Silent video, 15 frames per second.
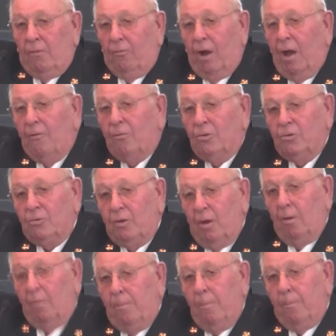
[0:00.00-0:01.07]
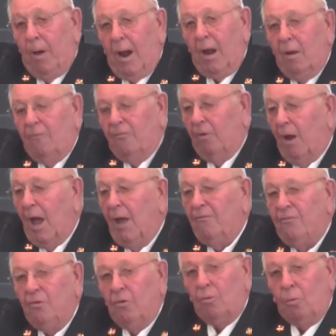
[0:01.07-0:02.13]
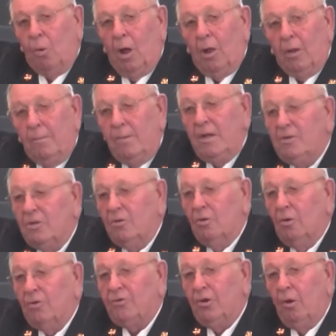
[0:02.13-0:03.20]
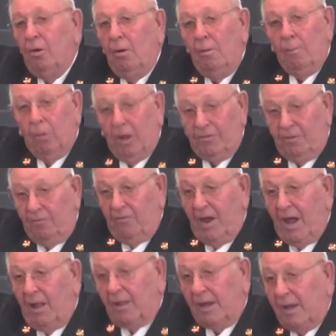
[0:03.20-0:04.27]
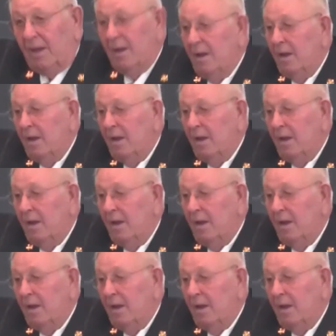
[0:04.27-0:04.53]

Ralph was a buyer for Hatfield Quality Meats and also Pleasant Valley.